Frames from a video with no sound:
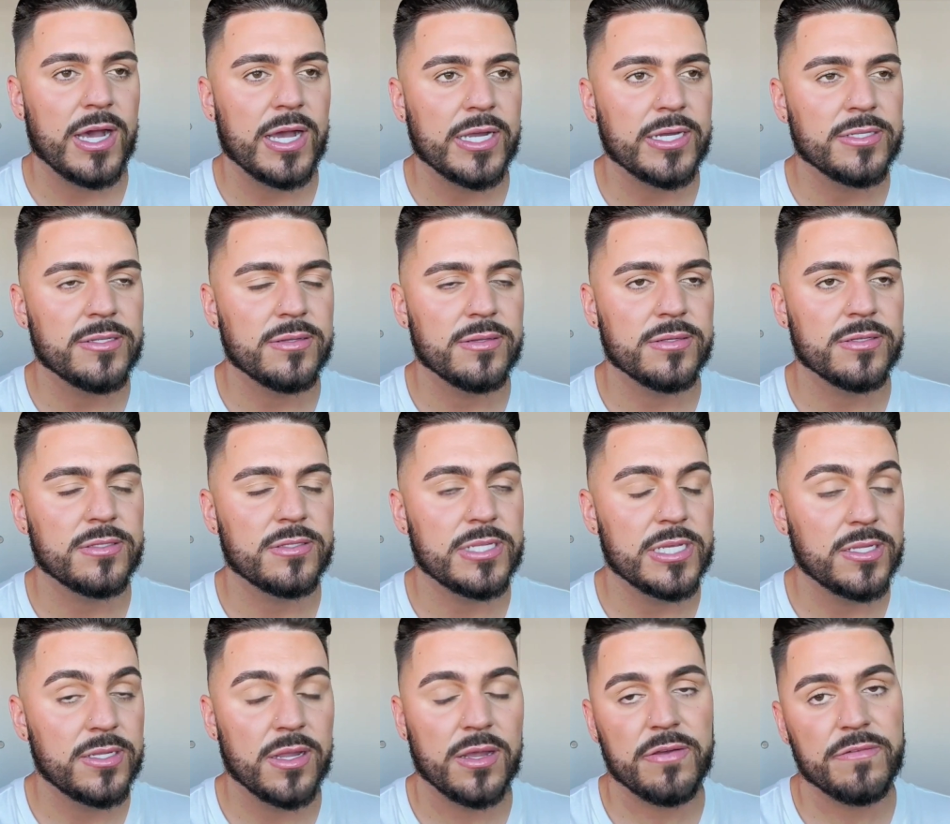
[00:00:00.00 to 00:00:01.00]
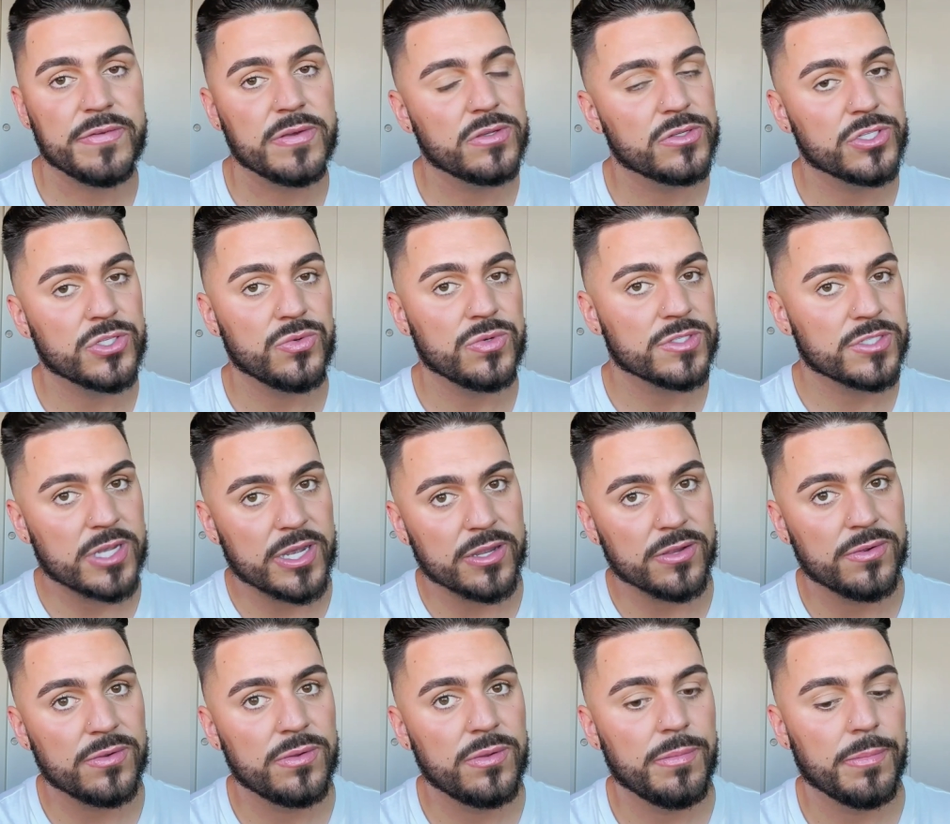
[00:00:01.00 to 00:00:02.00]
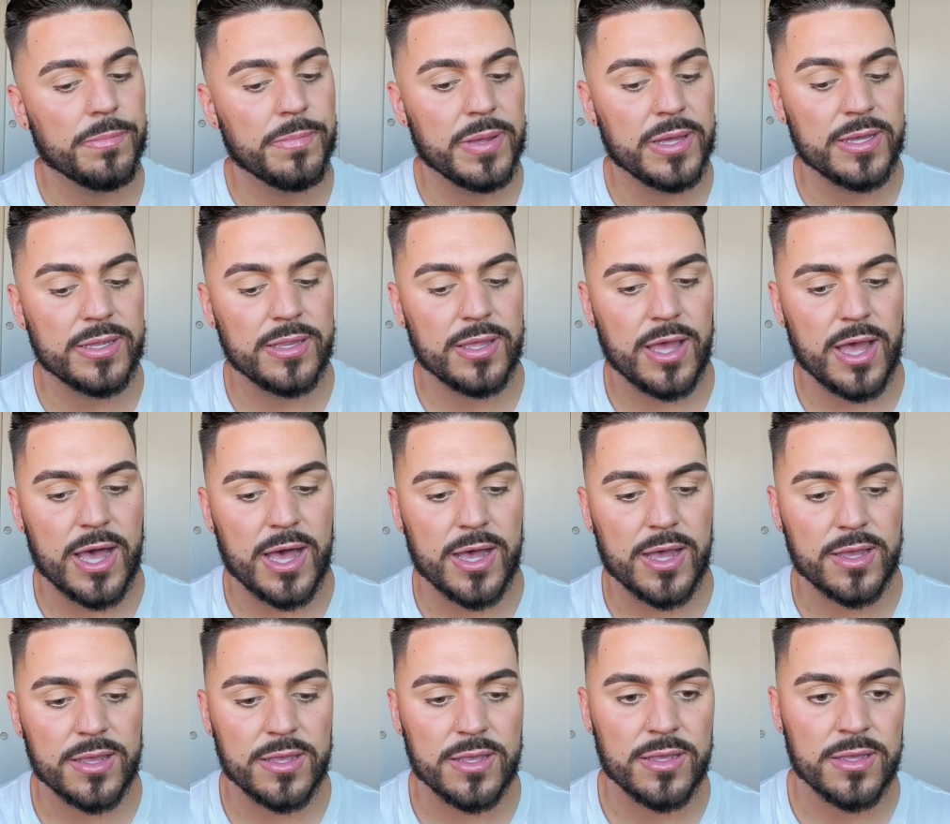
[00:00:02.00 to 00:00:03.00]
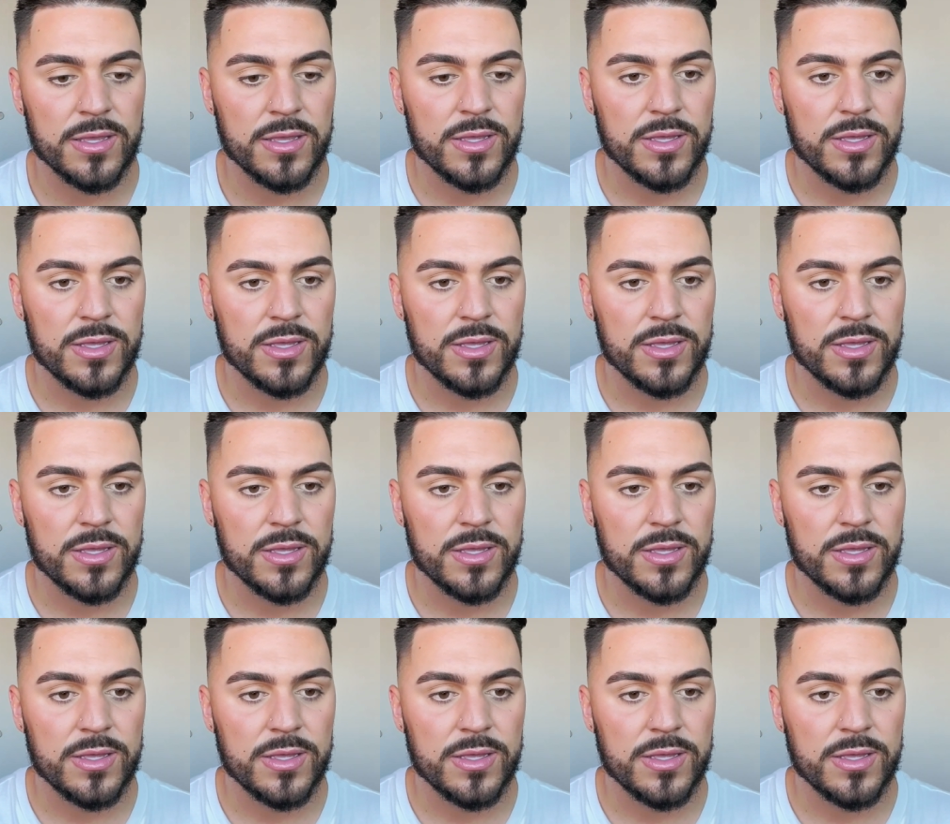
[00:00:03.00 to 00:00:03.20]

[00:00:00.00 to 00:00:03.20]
I did not feel suicidal, but I